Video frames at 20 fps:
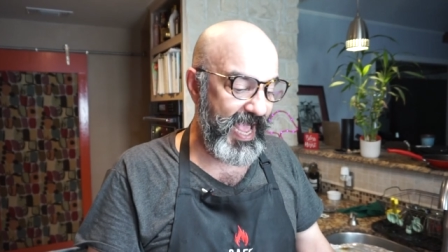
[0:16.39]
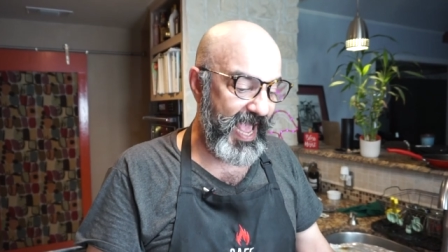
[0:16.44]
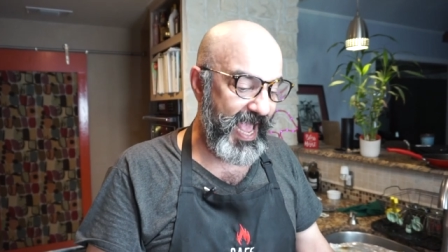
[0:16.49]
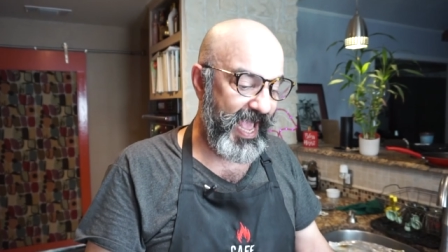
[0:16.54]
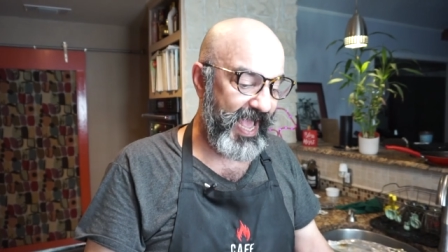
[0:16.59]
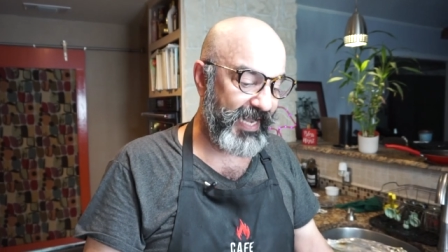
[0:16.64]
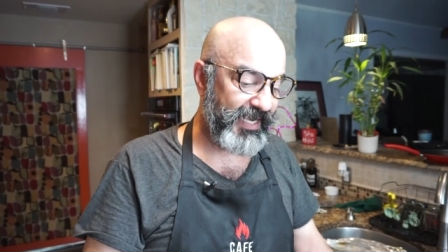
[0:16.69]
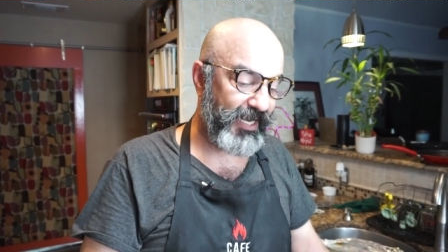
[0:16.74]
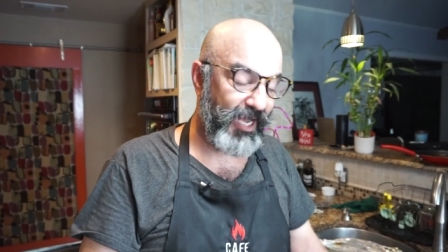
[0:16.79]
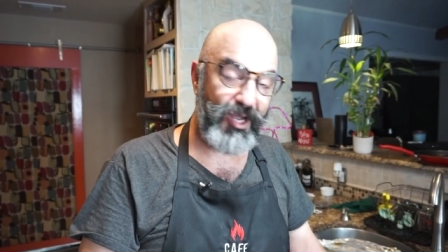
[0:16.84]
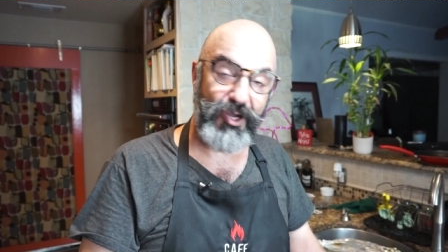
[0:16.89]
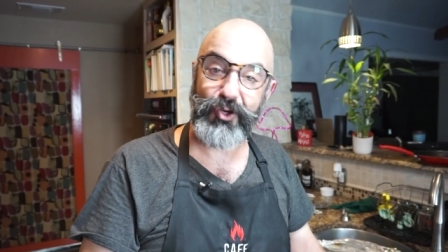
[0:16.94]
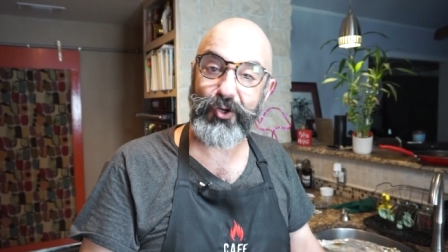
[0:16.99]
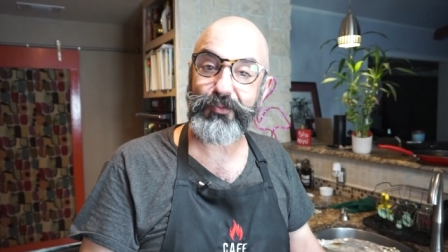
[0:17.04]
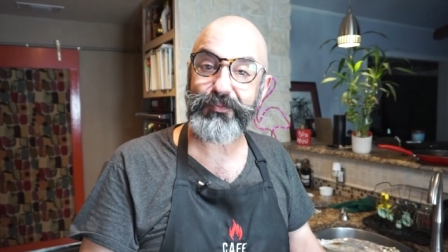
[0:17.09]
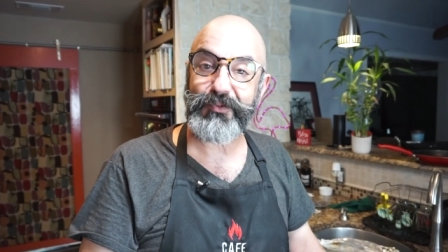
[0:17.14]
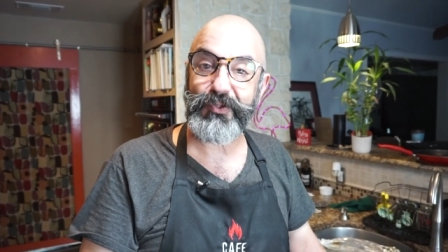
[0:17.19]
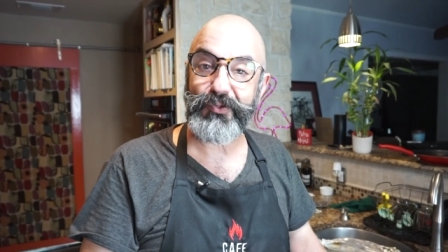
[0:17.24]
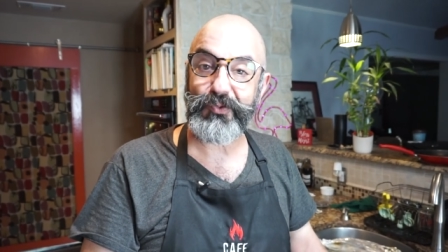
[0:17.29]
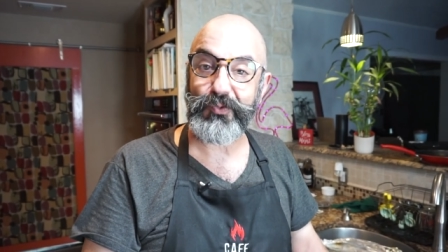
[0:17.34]
and I
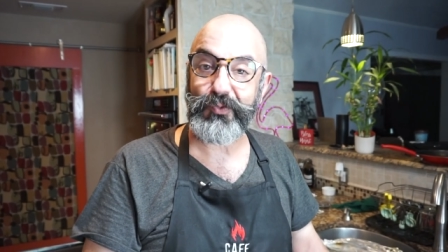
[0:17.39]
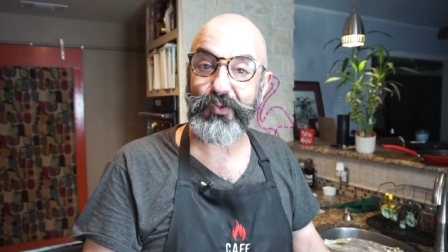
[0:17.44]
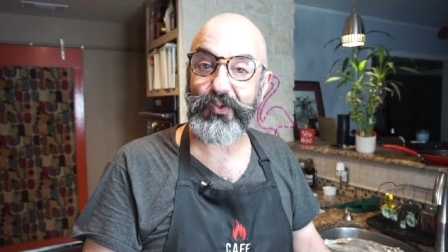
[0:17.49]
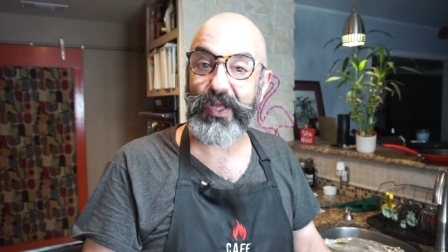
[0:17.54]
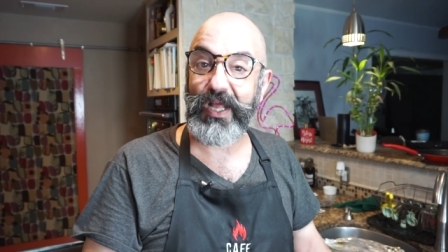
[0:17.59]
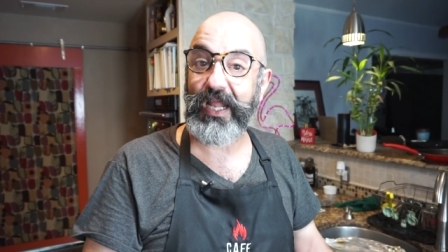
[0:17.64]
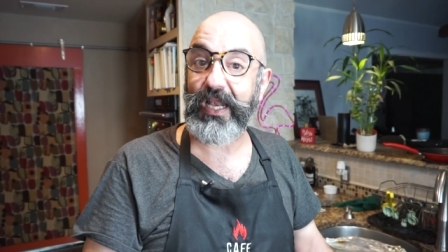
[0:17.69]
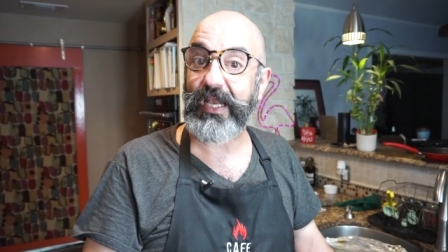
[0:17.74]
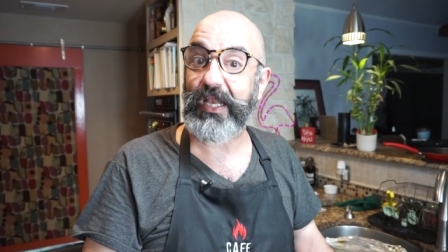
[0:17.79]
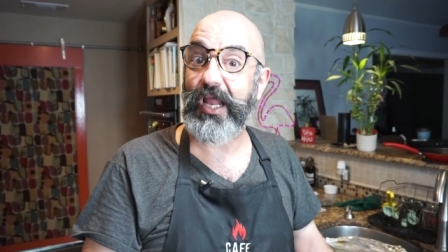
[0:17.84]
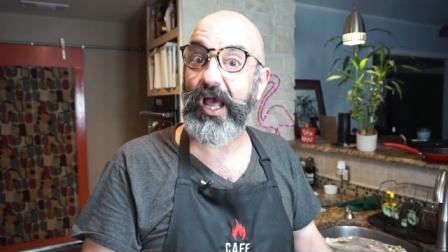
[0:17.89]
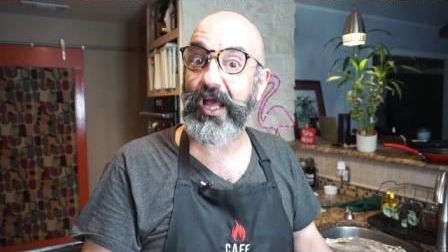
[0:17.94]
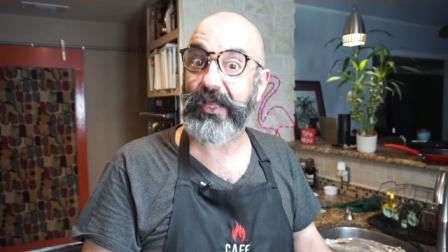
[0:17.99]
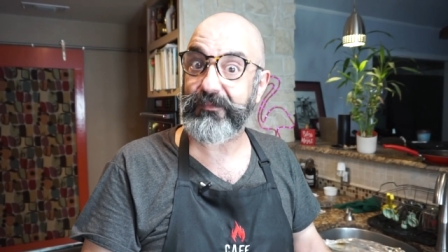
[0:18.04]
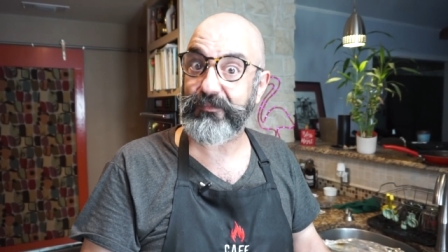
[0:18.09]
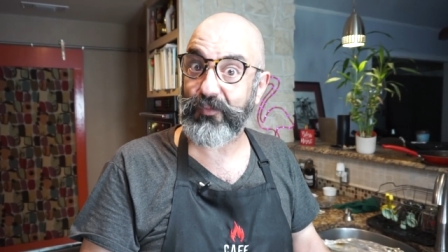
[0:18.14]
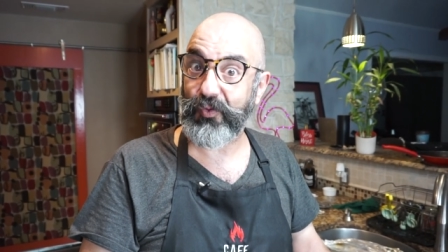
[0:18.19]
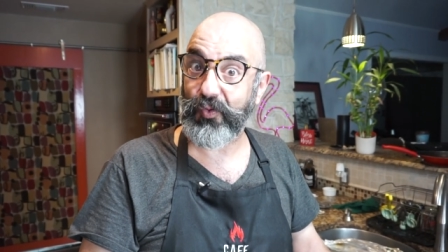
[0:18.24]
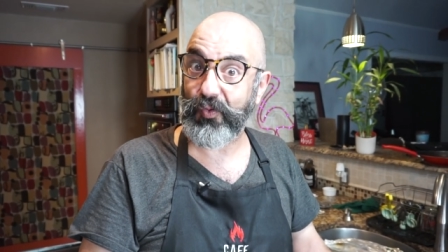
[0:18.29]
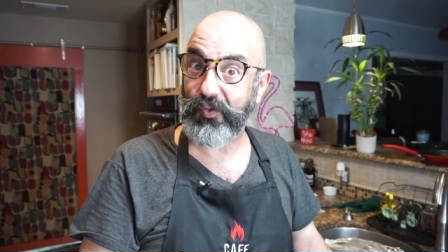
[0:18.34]
hope to do a lot
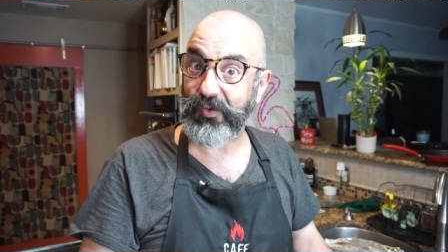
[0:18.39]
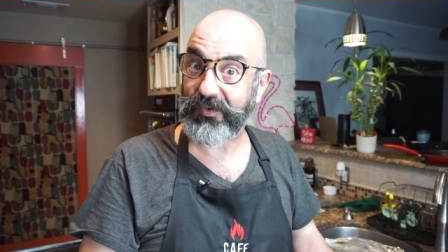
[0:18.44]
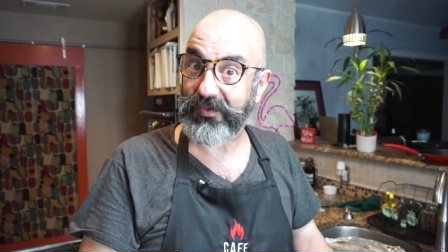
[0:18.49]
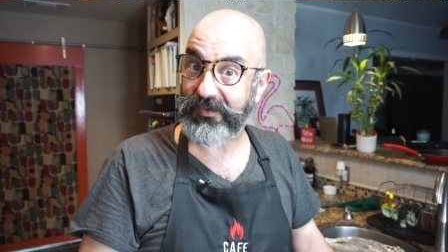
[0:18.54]
more.